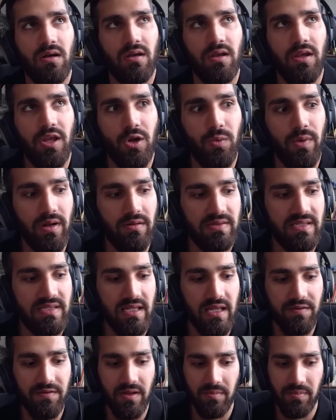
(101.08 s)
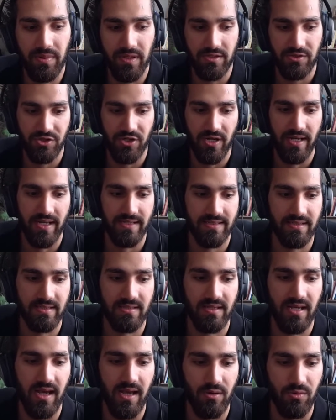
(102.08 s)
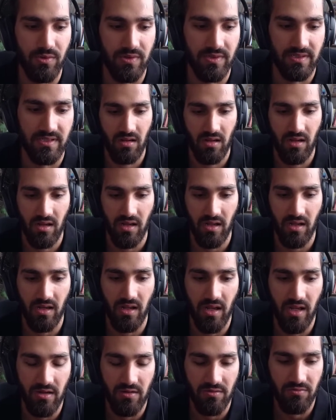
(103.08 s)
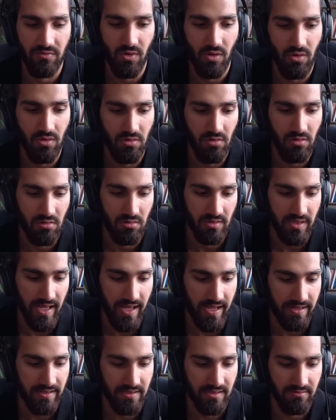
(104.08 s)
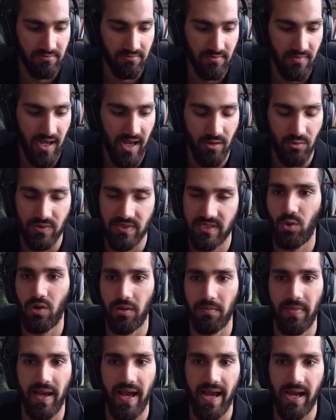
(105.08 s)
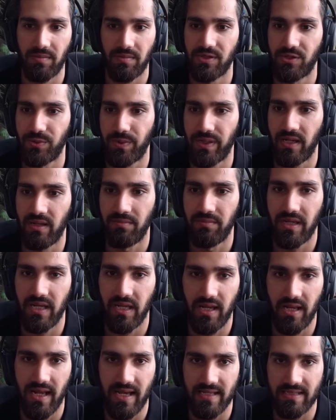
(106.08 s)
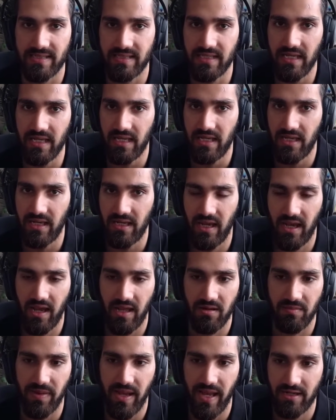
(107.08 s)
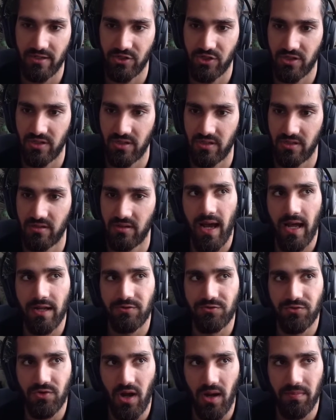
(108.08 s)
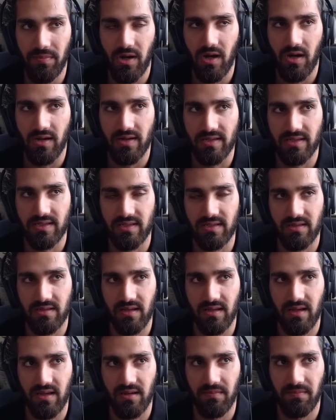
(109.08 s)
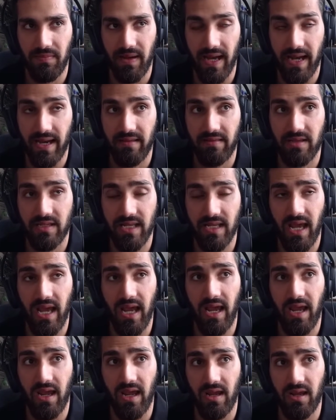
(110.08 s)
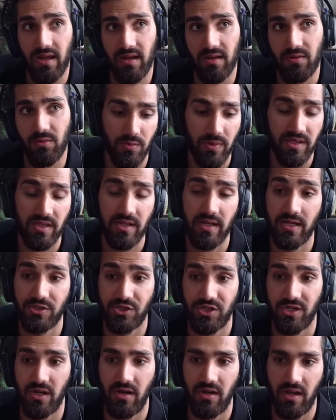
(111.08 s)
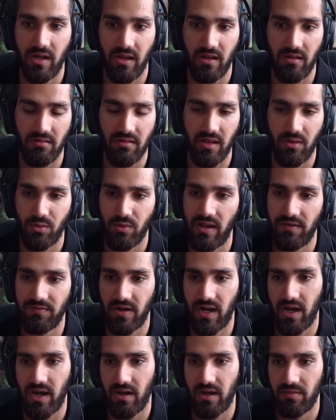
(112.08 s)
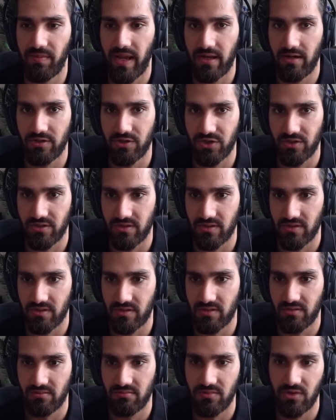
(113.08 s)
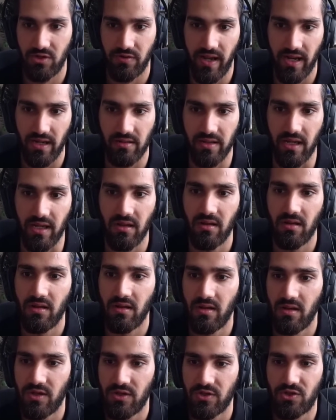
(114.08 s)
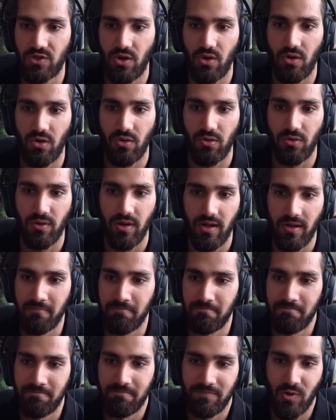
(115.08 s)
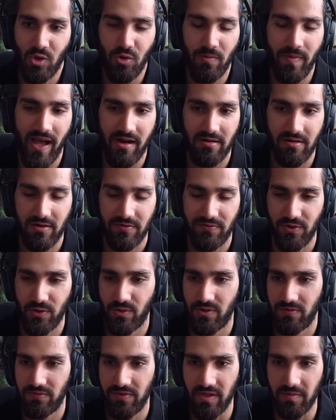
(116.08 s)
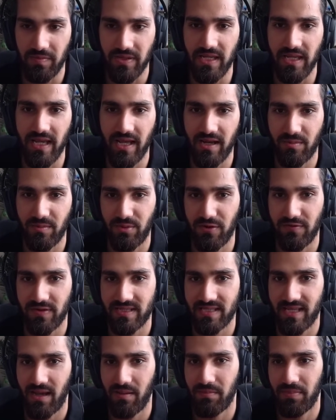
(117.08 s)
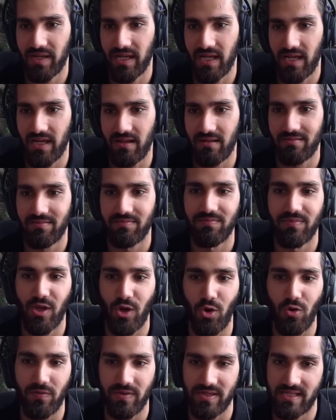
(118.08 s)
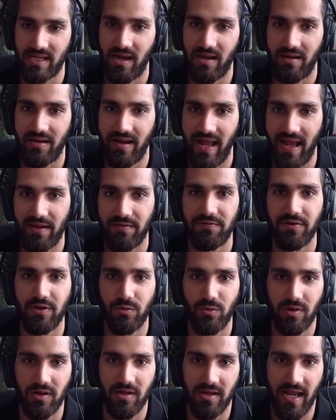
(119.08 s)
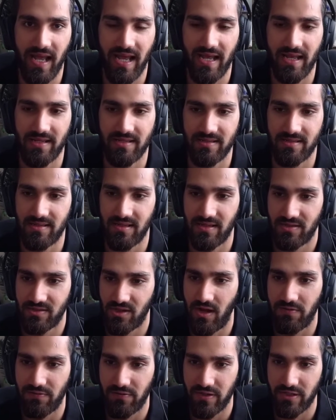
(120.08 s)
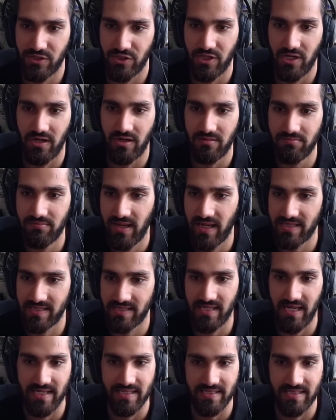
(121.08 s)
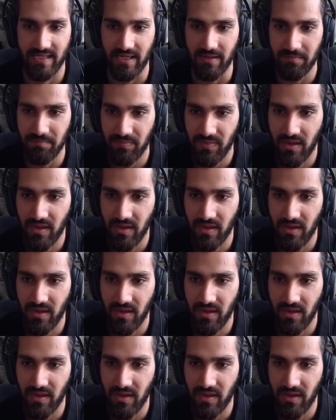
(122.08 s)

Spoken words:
when I was leaving Pinterest, I was in a role that I was going back between being an IC and a manager. At Dropbox, back in the day, within engineering, they would never hire managers directly. So, no matter if you were a VP at a previous company, they always hired everyone as a software engineer, as an IC.